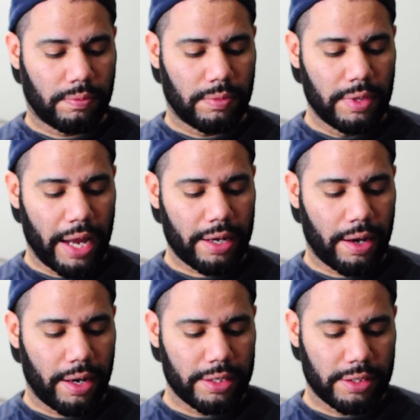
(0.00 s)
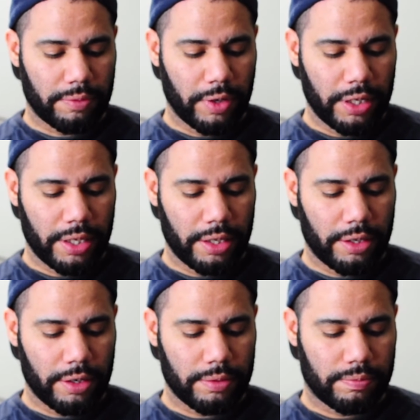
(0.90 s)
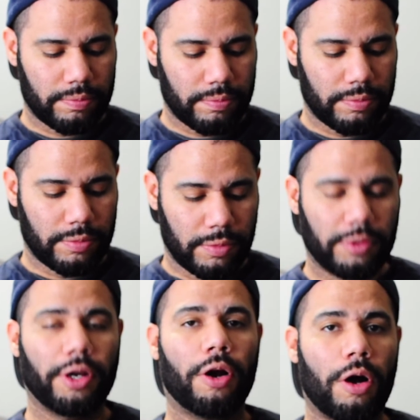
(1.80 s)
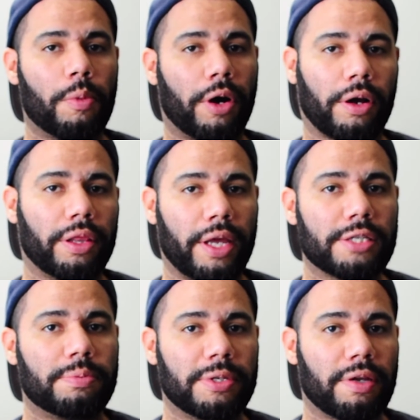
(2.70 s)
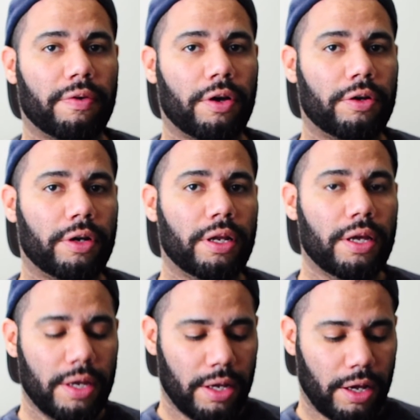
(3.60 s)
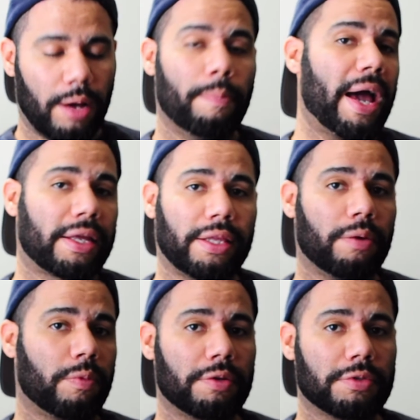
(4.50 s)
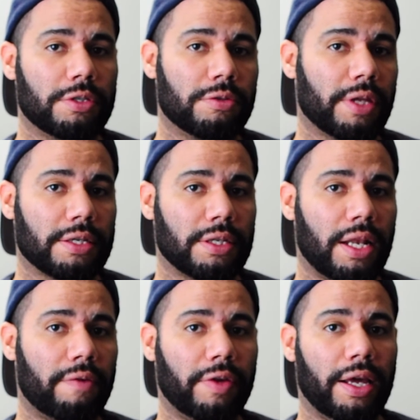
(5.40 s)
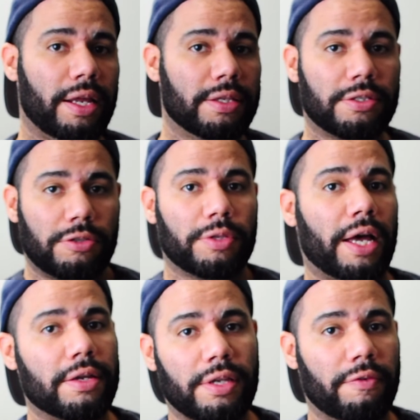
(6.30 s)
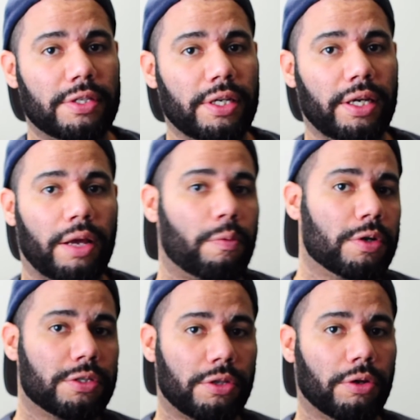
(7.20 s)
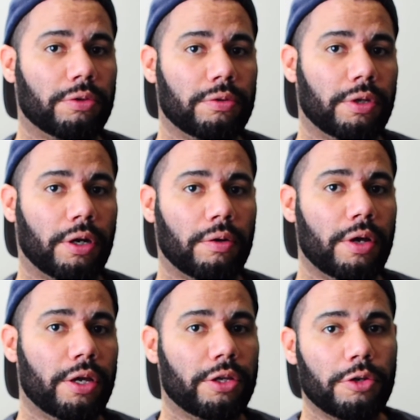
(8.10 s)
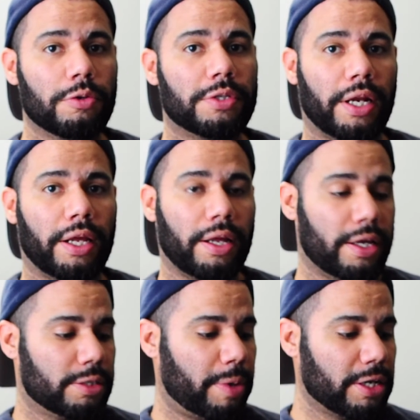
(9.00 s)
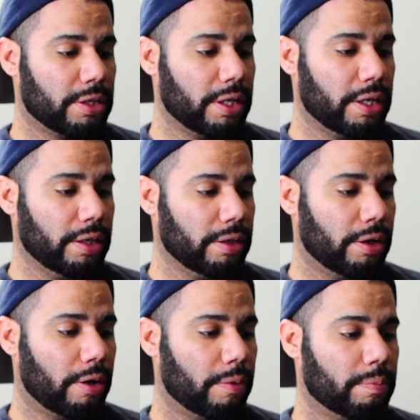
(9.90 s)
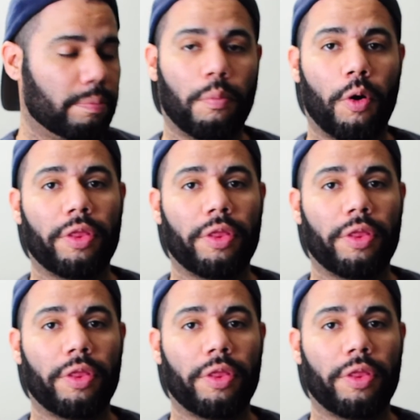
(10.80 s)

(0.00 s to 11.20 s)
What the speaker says: Nikon has really did their homework on the SB700 back then when it was in 2011, and it's 2017 and we're still using it, especially more